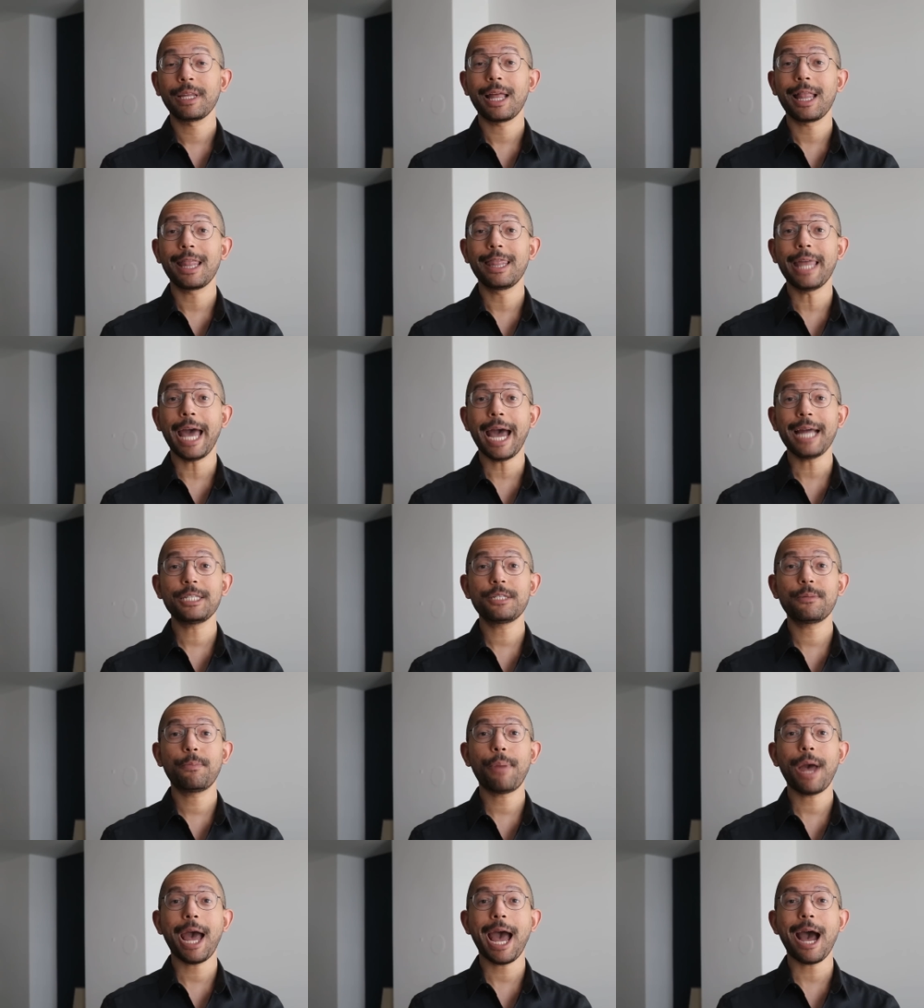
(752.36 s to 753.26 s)

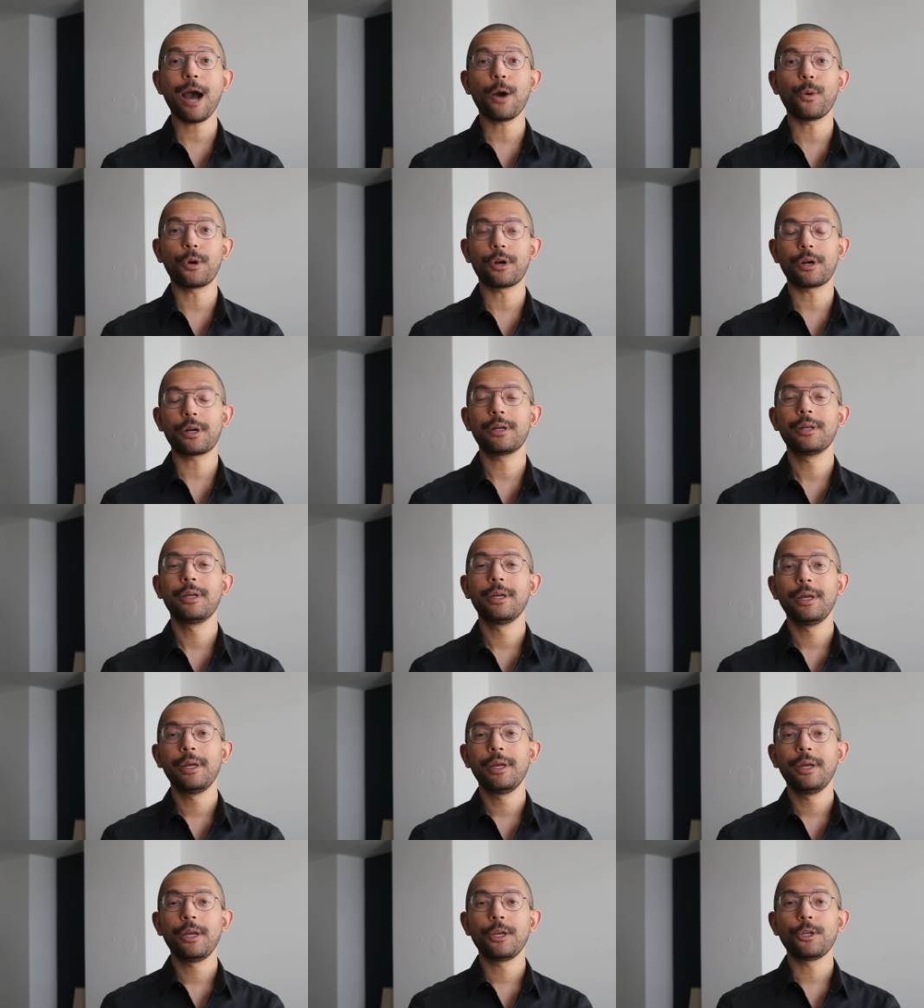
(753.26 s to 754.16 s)
That's power.
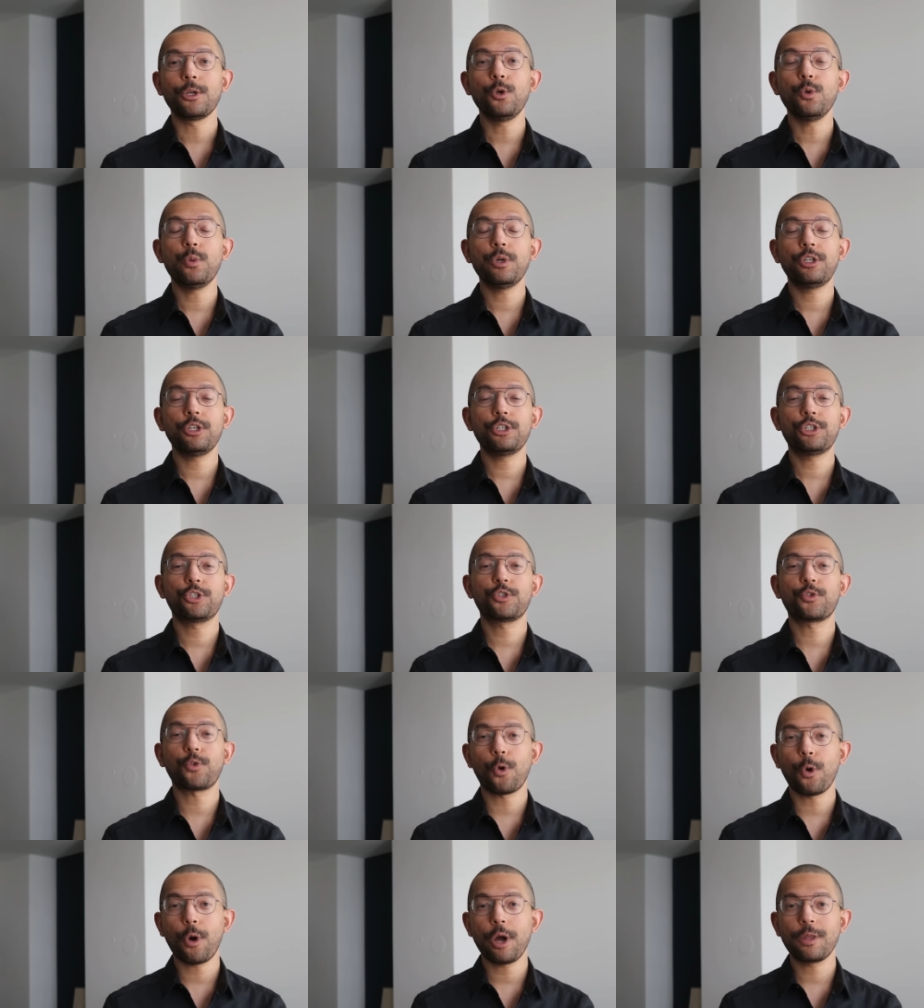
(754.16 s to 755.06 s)
You would
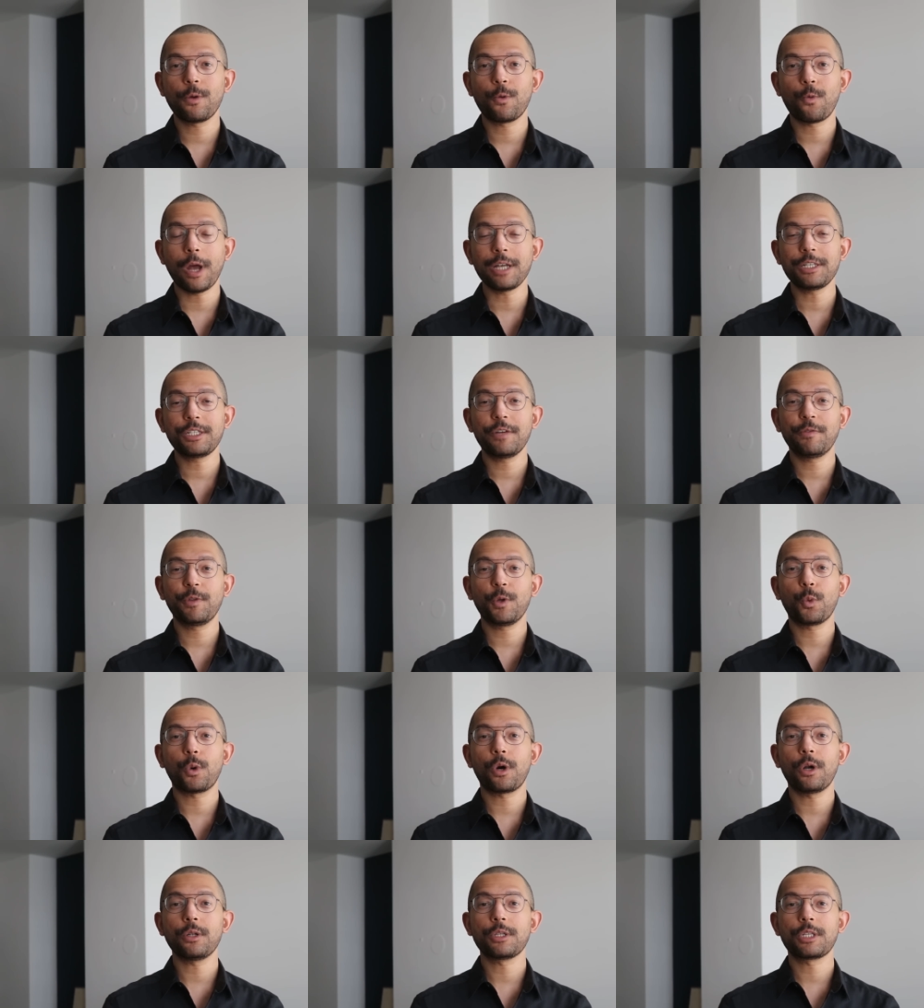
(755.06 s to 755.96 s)
destroy the rest of the
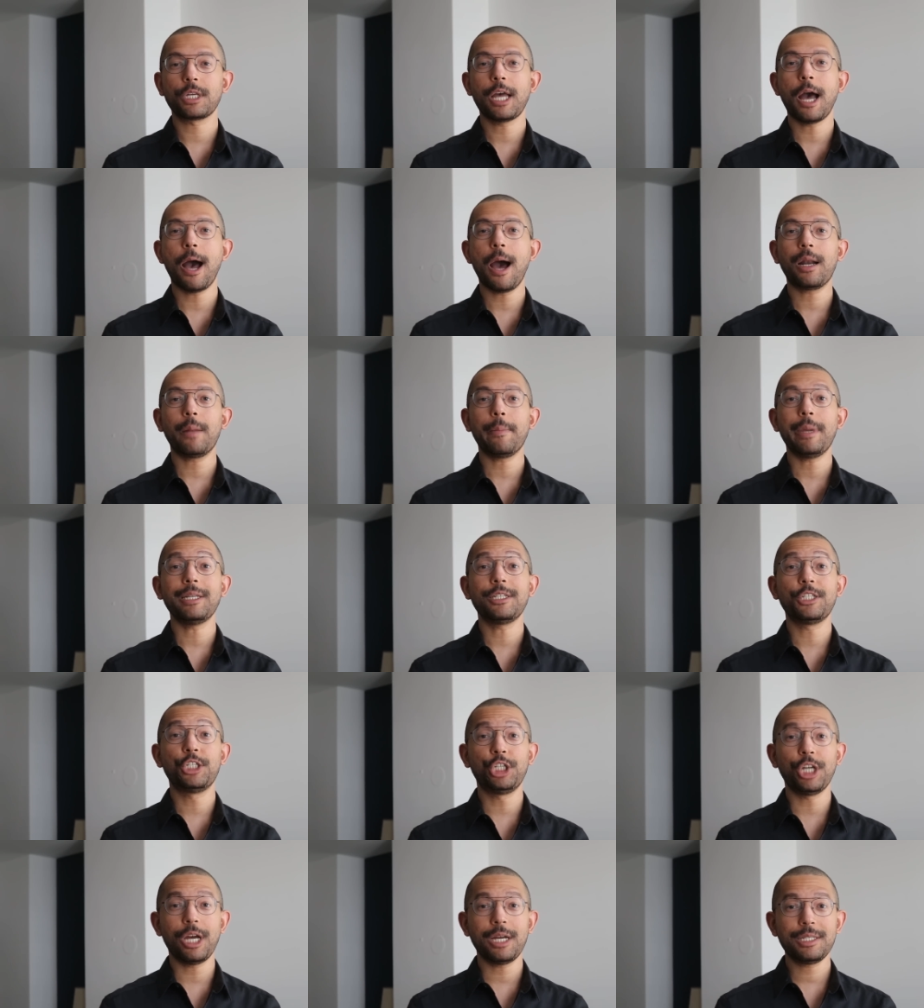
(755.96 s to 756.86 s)
world's economy
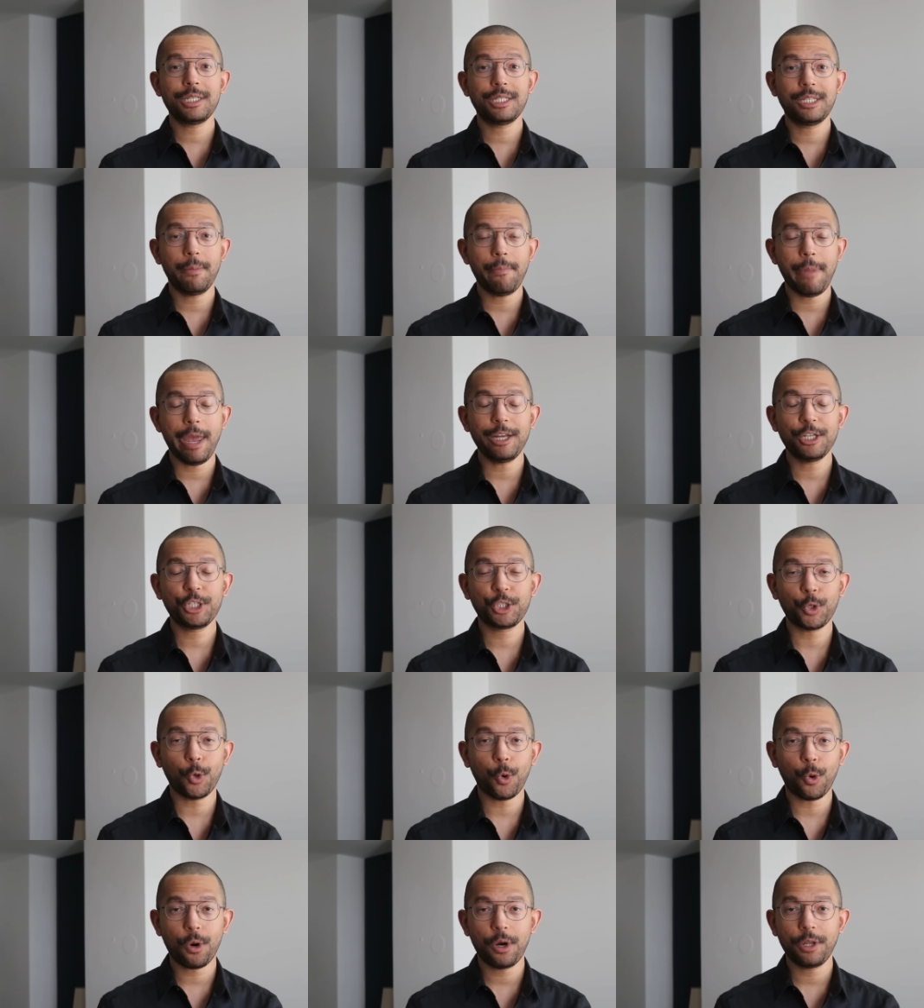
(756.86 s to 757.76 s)
just to make
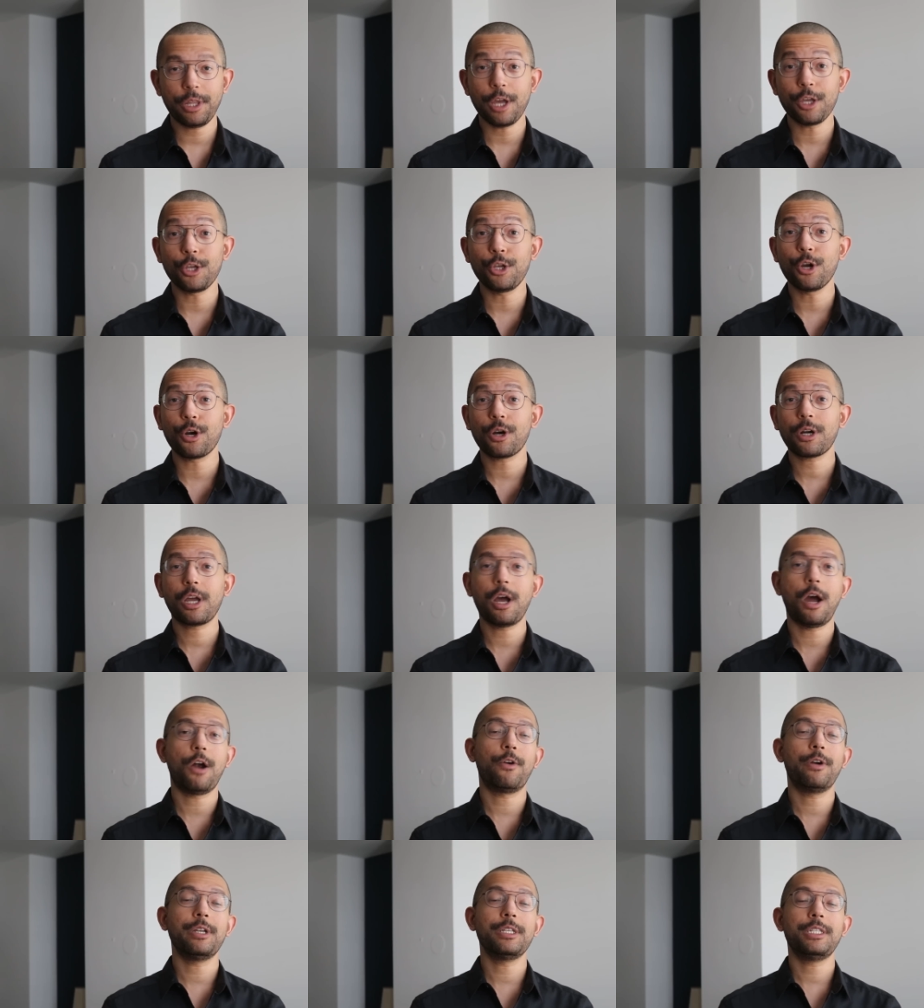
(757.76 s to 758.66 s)
sure that your
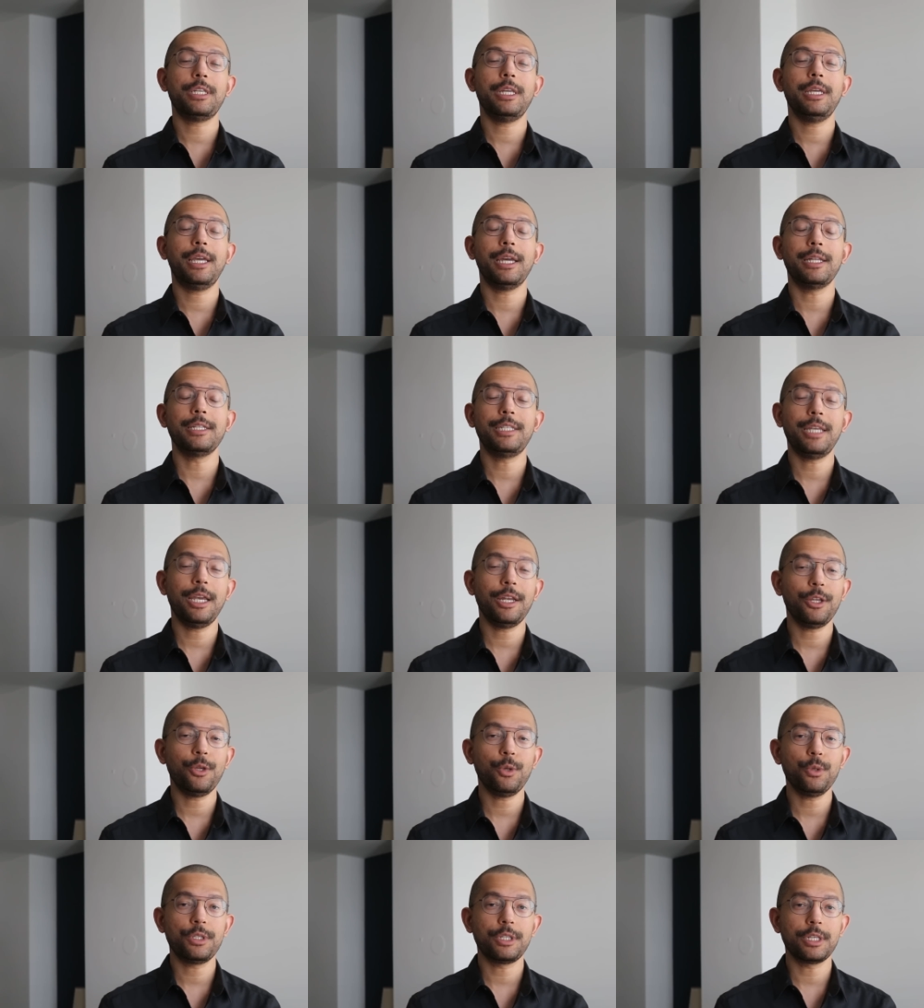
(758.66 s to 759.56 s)
currency
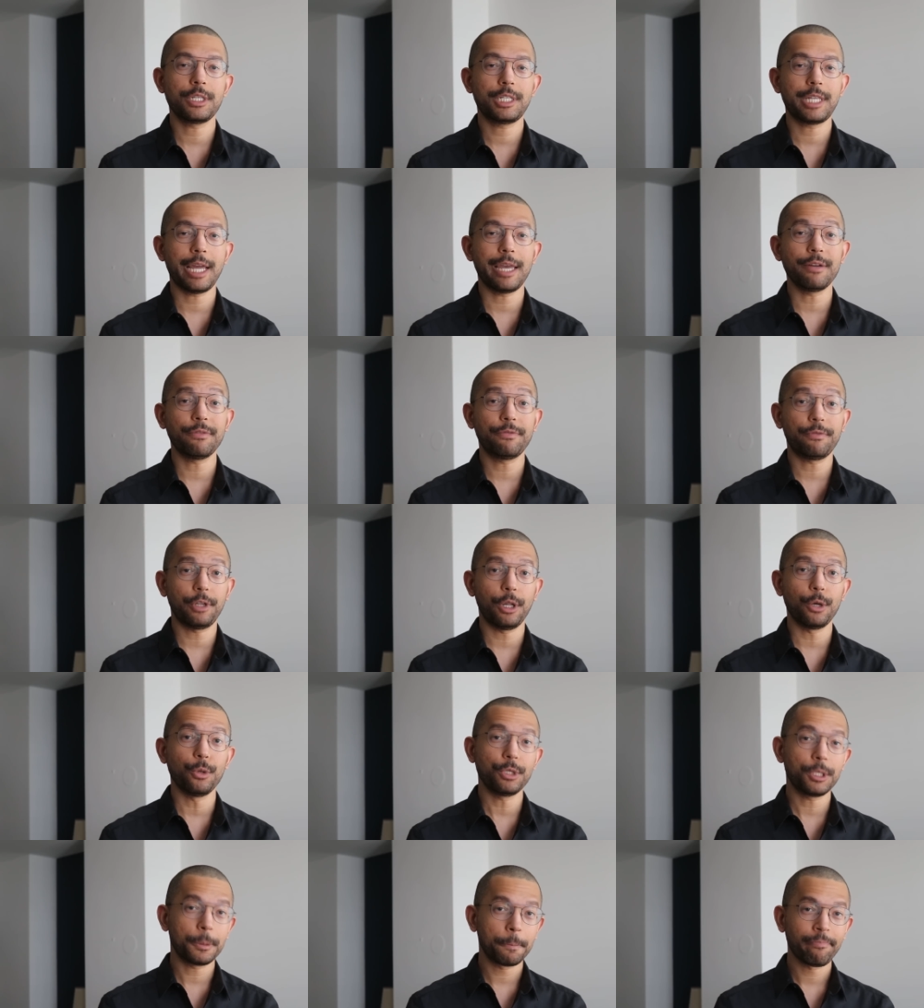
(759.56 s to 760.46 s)
continues to stay
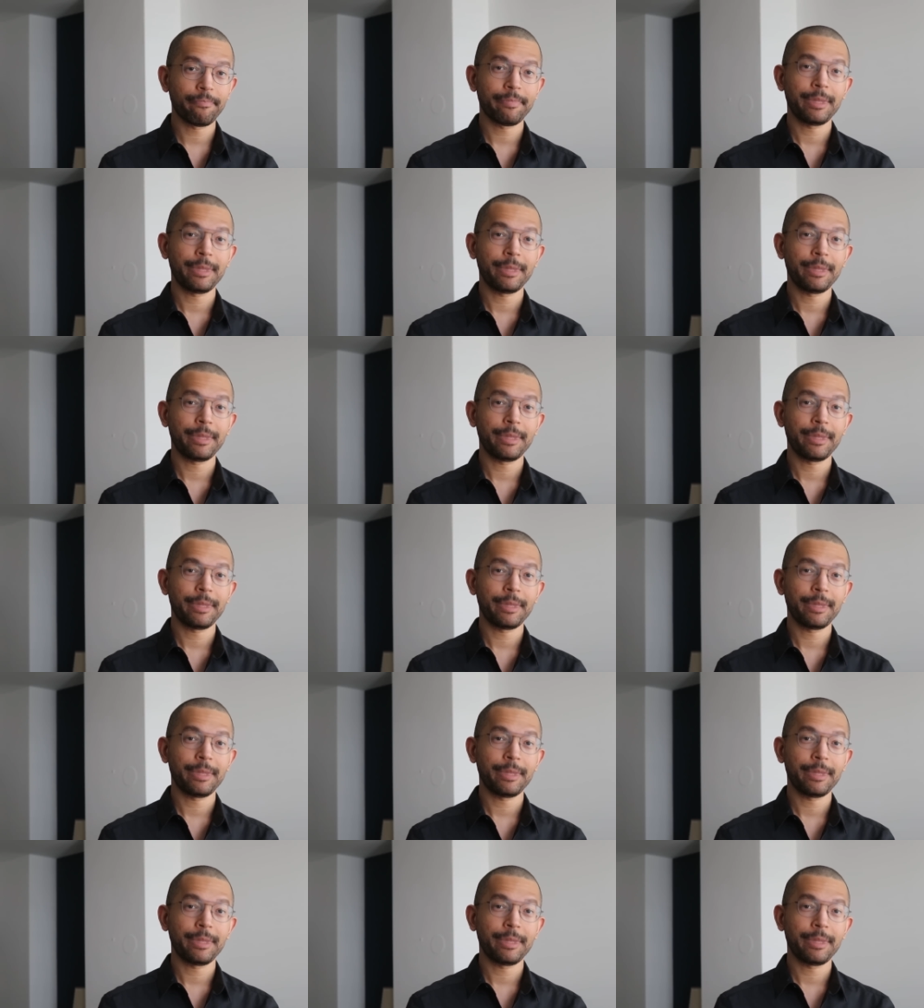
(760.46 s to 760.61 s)
afloat.